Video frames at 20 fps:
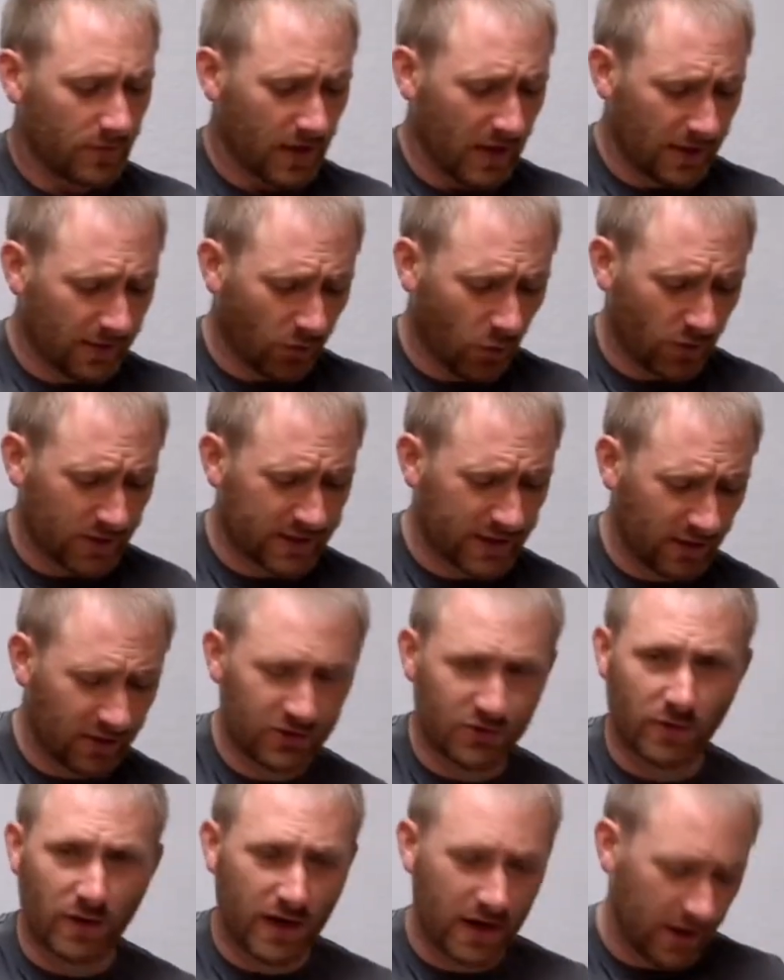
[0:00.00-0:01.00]
And of course,
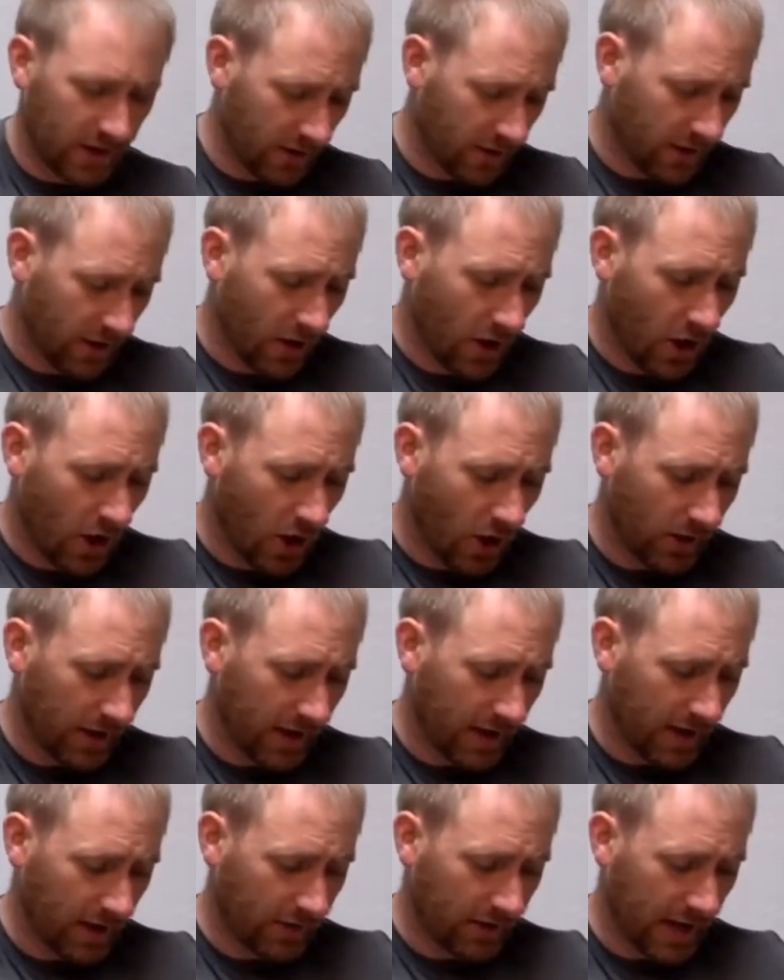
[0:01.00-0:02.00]
tells you right here
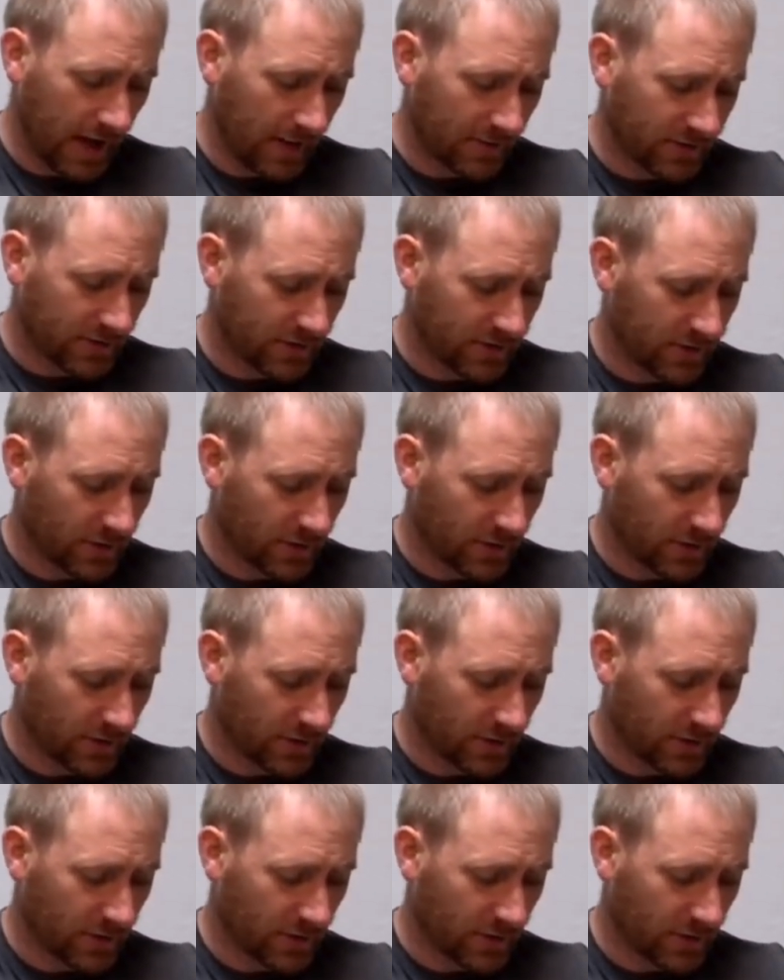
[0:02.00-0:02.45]
on the App Store